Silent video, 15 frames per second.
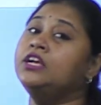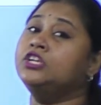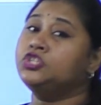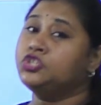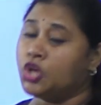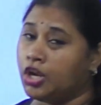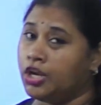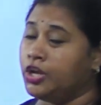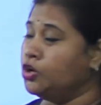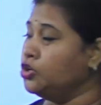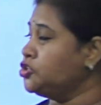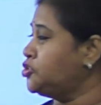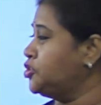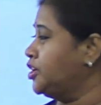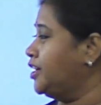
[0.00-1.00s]

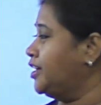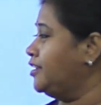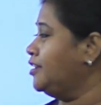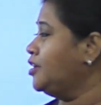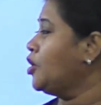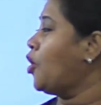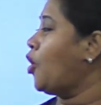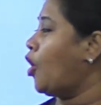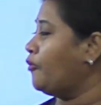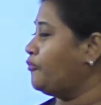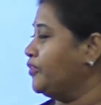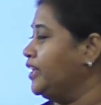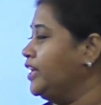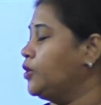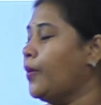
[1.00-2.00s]
solution of
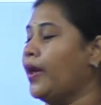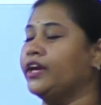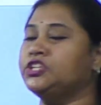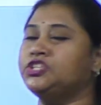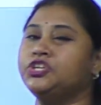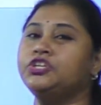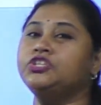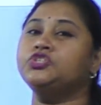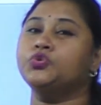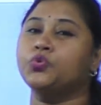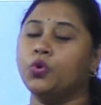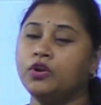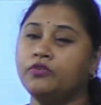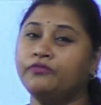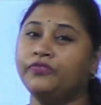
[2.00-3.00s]
an equation's
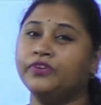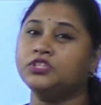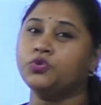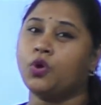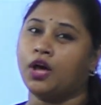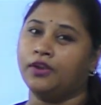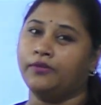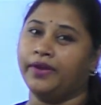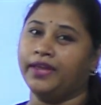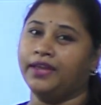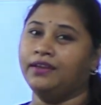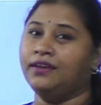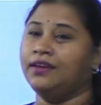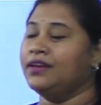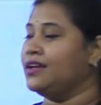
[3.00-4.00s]
rule for solving